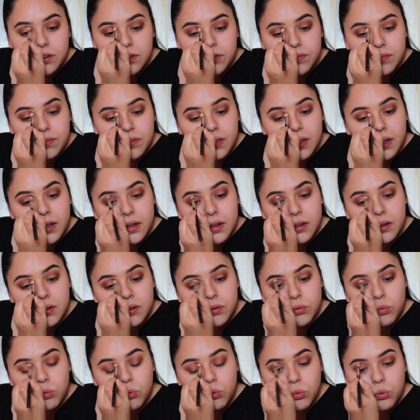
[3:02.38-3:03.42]
of that
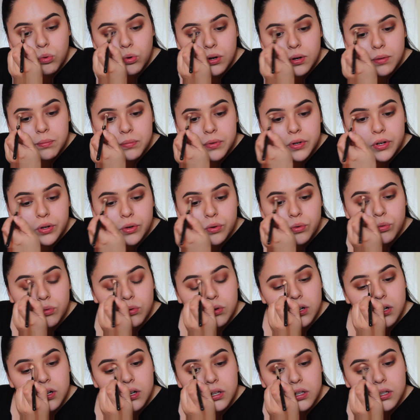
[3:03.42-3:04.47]
warm
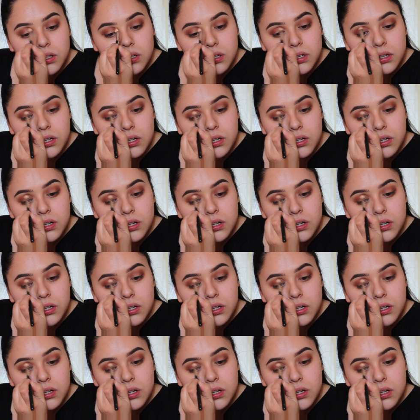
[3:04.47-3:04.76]
tone color.